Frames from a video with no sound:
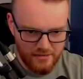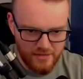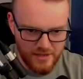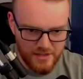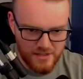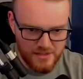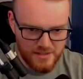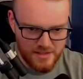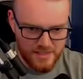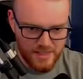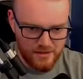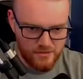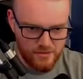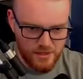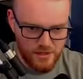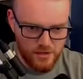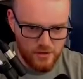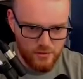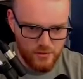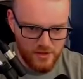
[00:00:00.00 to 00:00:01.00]
this dead
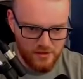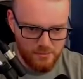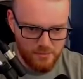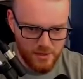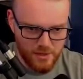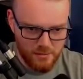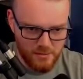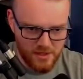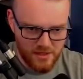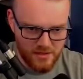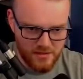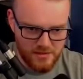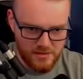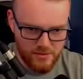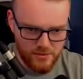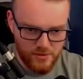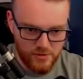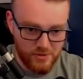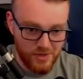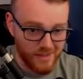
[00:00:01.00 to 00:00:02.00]
row. We have pumpkins.
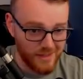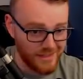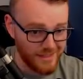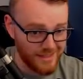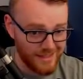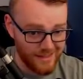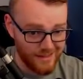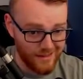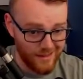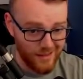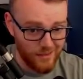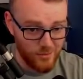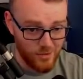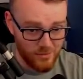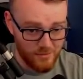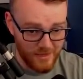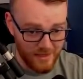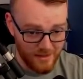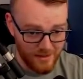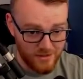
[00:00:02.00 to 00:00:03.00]
We really need to get a lot more
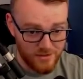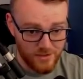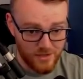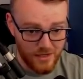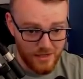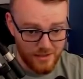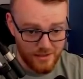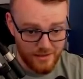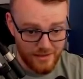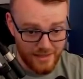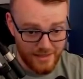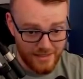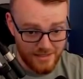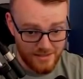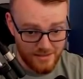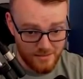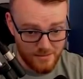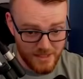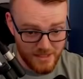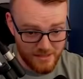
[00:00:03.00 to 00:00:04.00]
melons rocking. That's
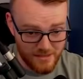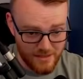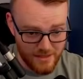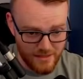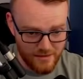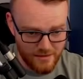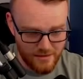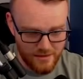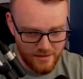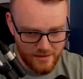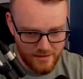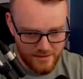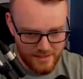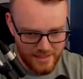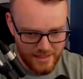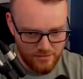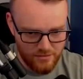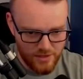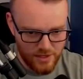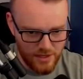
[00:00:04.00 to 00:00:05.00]
the big thing.
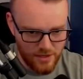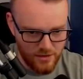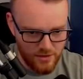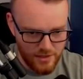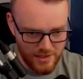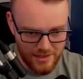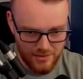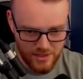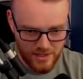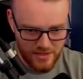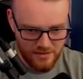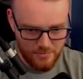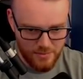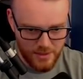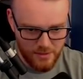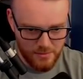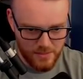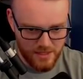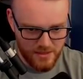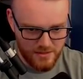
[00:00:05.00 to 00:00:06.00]
Dead row. And then we're going to have
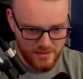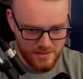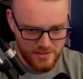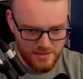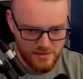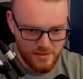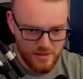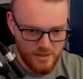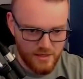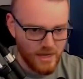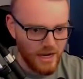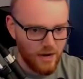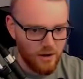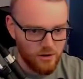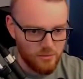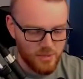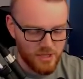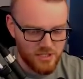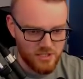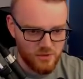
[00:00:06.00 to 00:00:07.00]
pumpkins. I want to
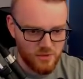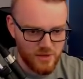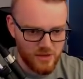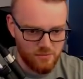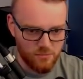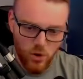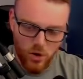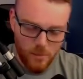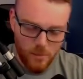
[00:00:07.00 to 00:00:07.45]
make sure we have more